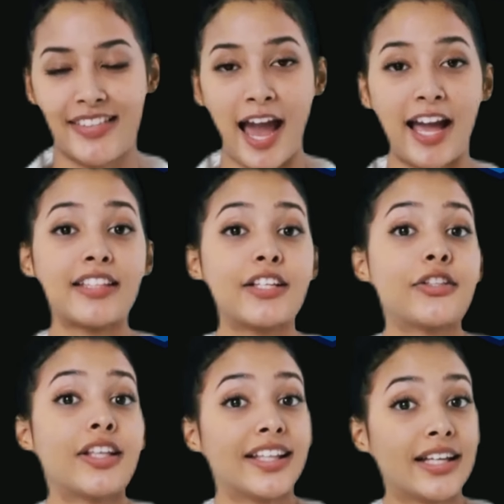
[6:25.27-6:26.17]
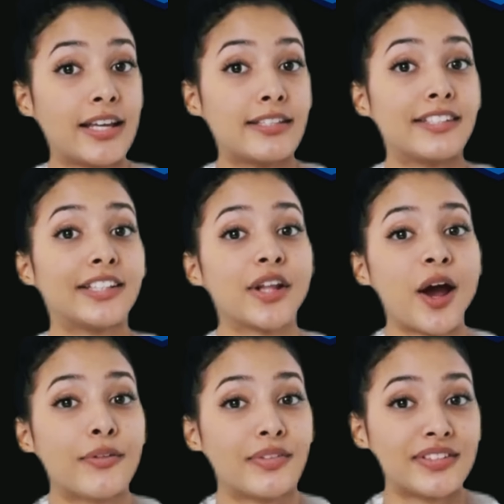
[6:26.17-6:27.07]
Additionally, there's
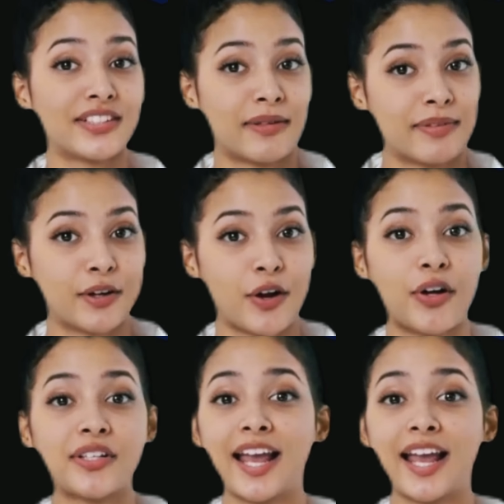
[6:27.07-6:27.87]
also something called